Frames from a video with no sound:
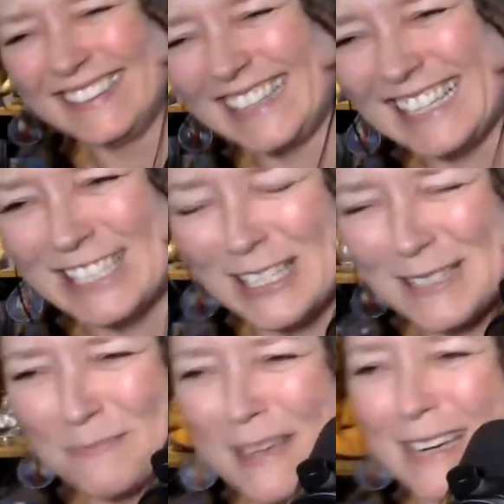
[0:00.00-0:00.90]
He
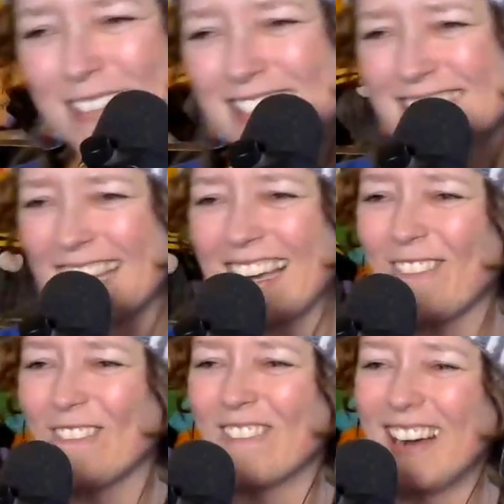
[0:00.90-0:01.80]
just made a mistake.
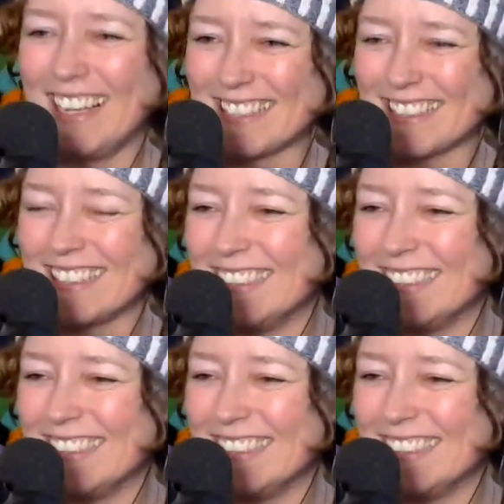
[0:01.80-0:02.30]
What?